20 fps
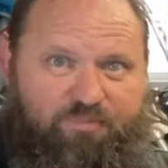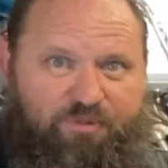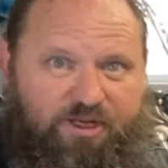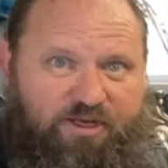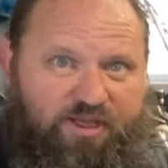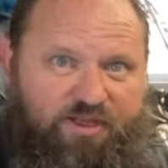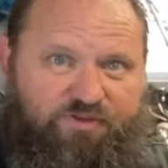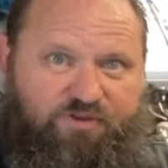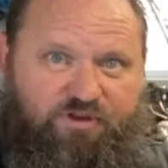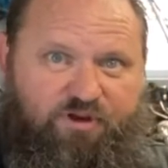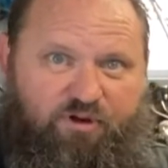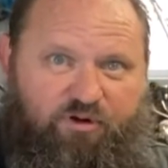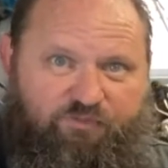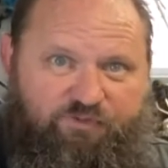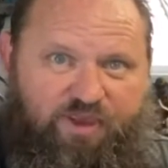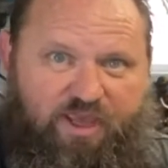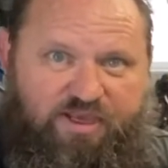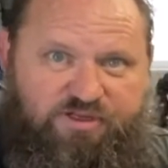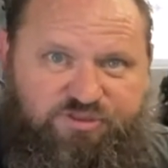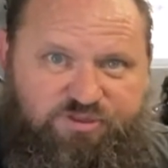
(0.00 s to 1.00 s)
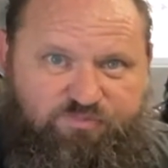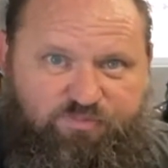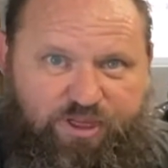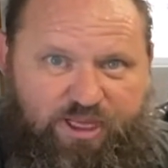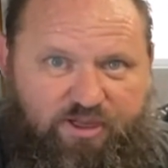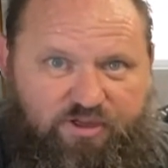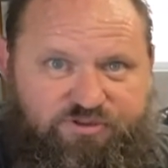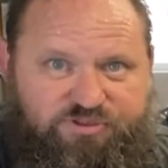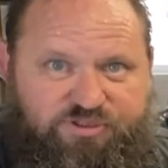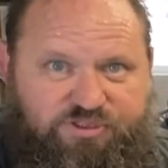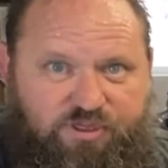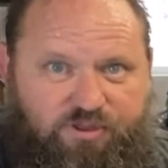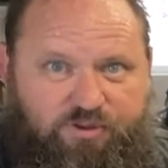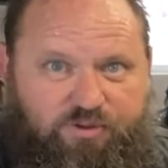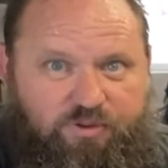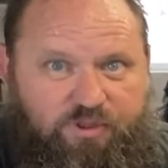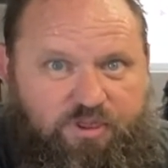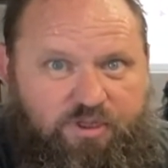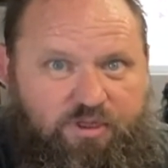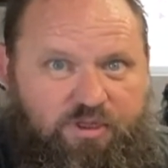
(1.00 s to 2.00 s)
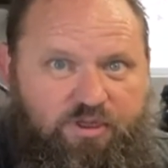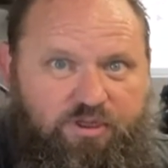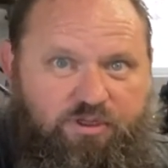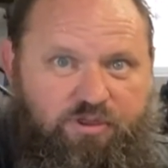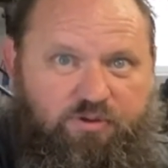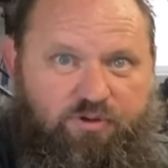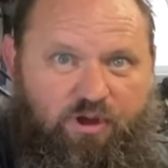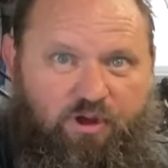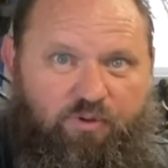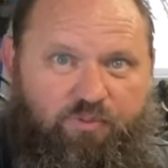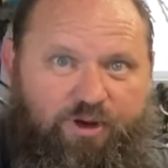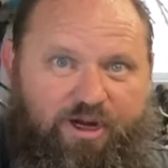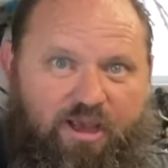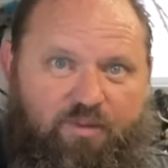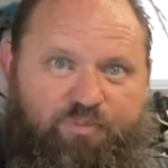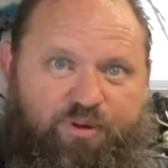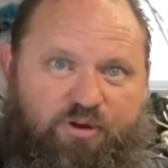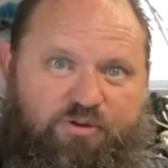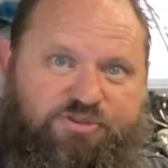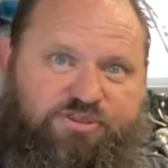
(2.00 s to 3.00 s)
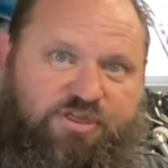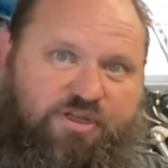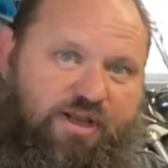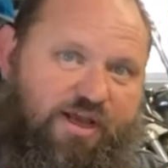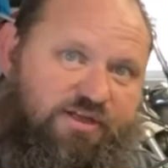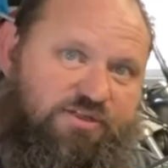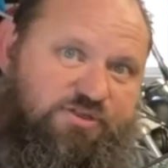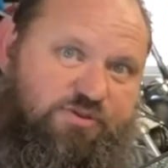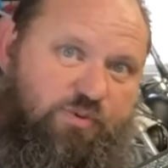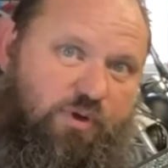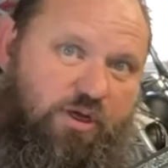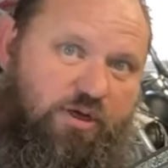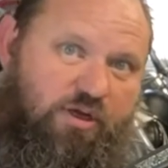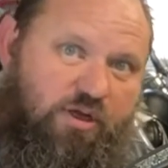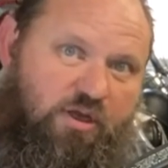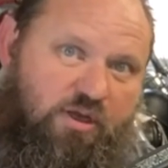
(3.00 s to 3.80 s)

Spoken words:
and hit the notification bell so you know when I post the next one.